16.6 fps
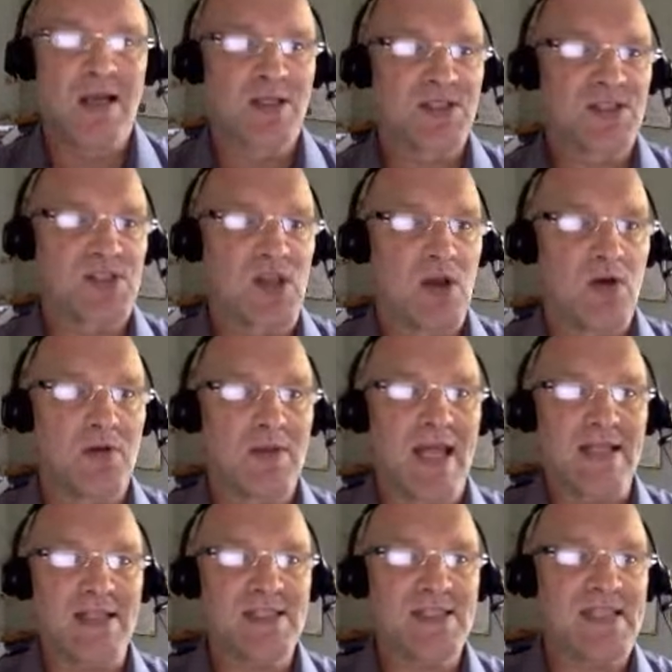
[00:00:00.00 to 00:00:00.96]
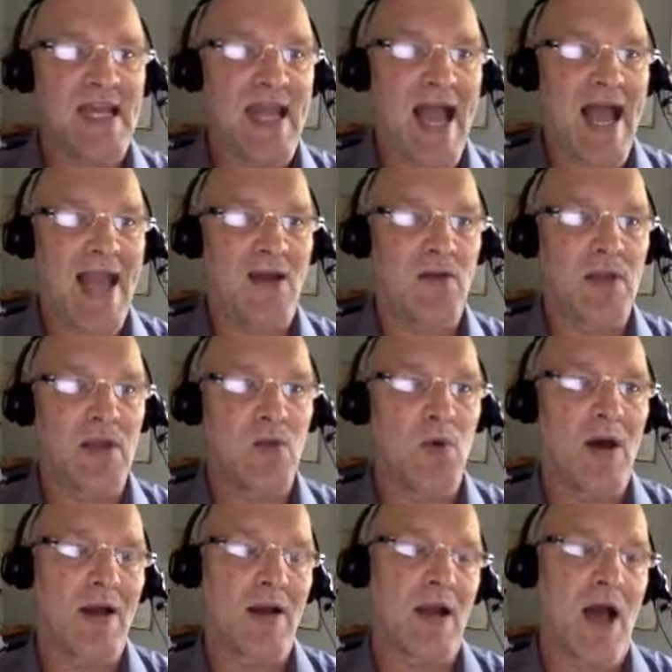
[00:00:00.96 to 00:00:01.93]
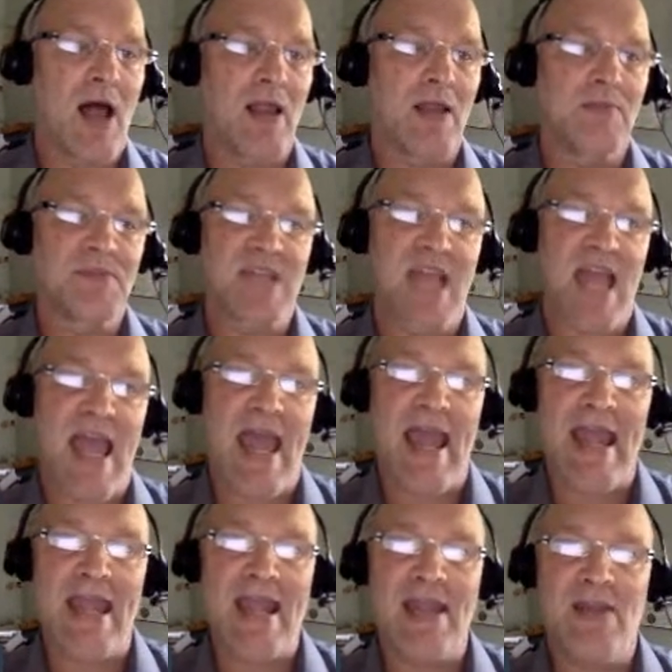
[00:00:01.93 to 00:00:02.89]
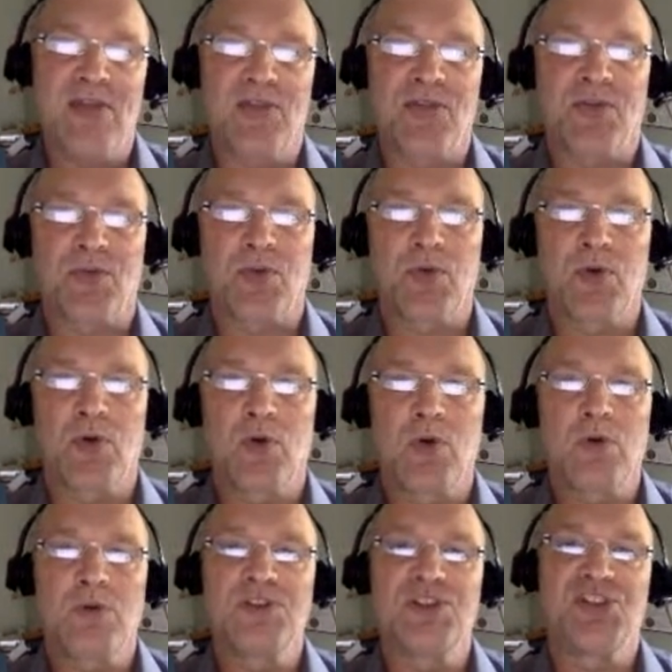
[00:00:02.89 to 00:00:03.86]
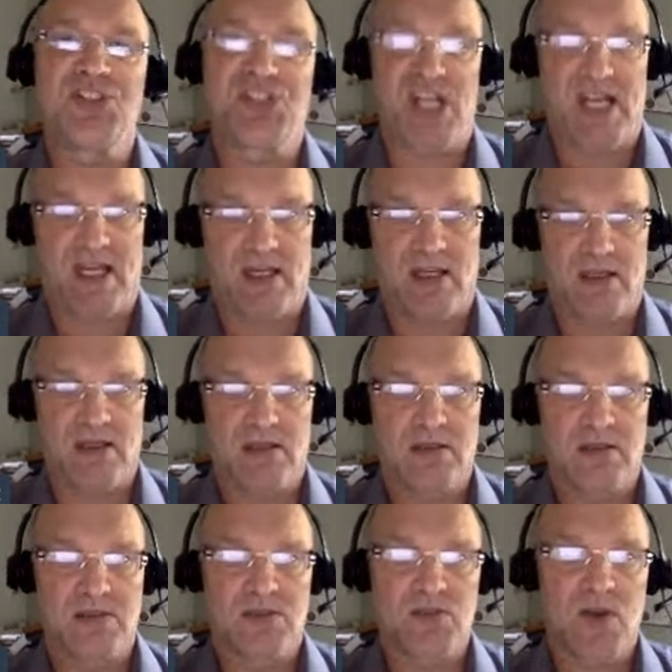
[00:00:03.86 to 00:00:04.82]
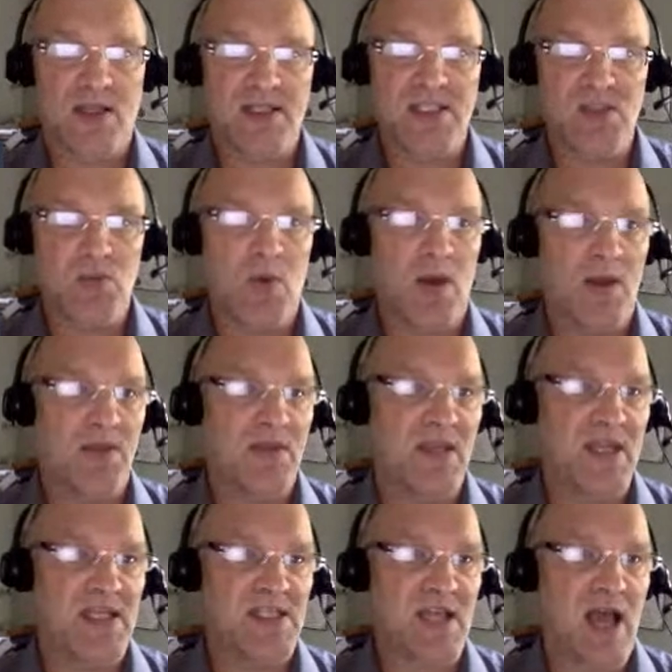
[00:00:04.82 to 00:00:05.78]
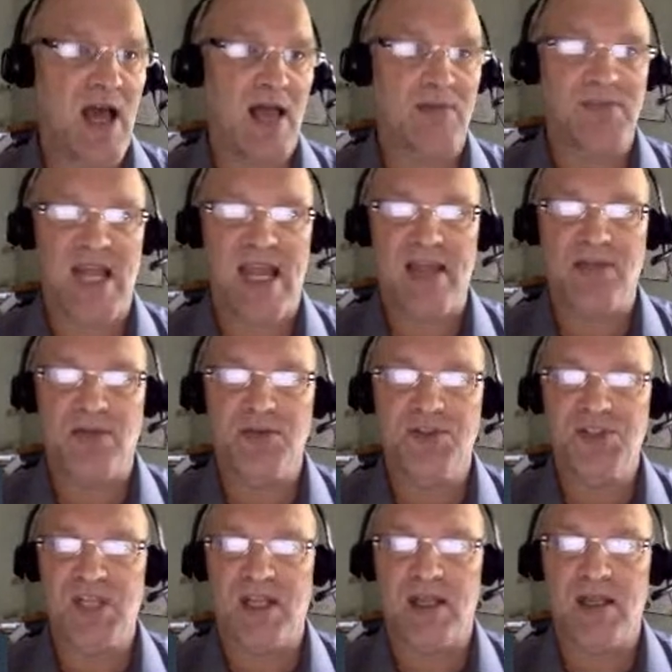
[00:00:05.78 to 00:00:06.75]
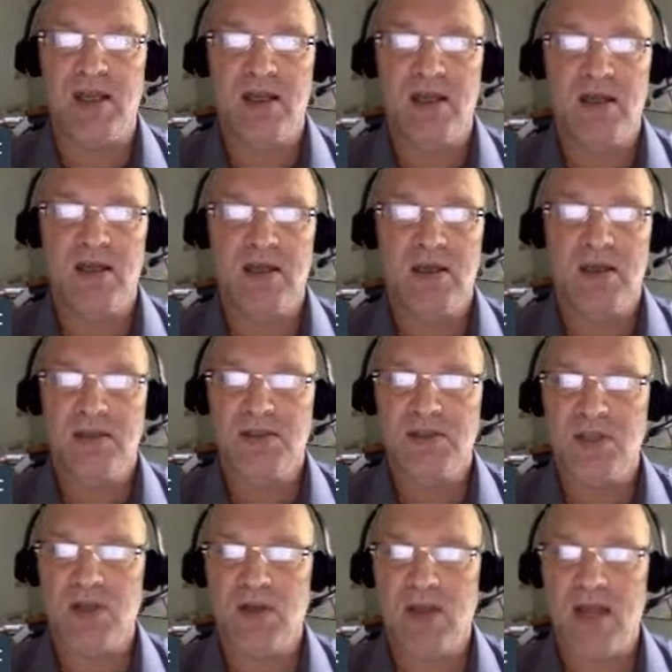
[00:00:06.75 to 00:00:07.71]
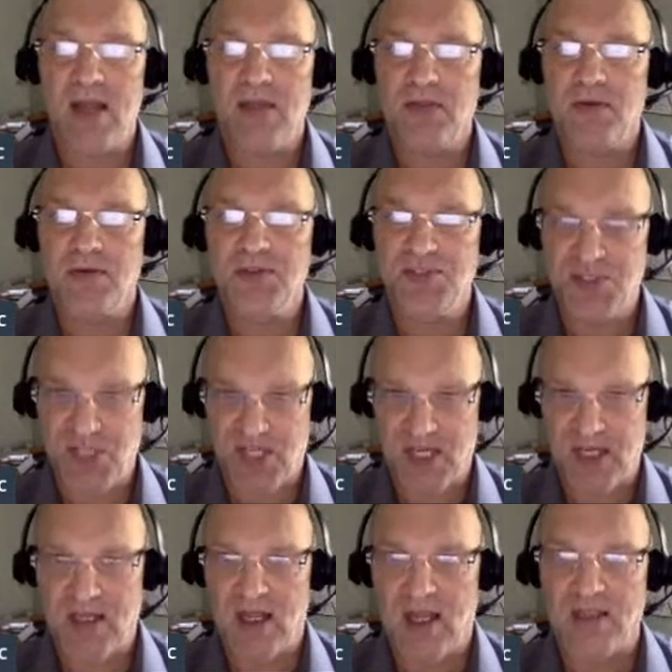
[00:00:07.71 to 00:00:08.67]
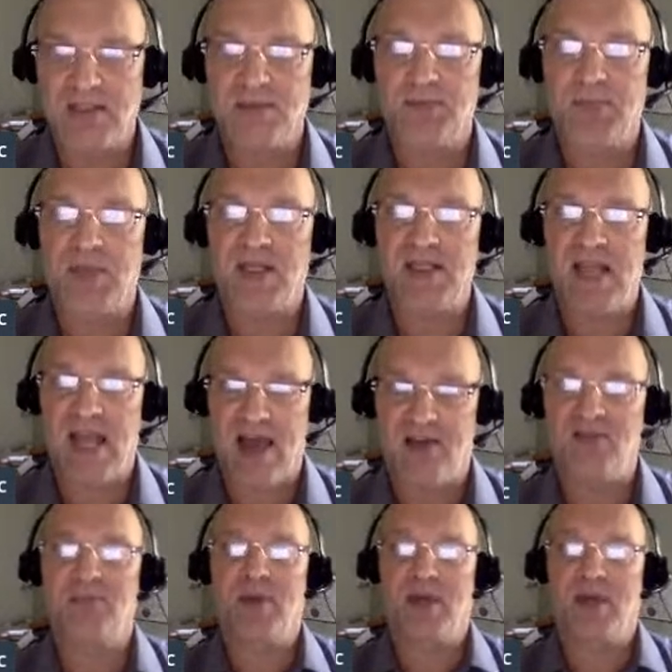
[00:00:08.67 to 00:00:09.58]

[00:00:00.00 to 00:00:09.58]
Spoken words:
So let's say I only want columns A through G. So I just want these columns, A through G. So A through G, I picked F, but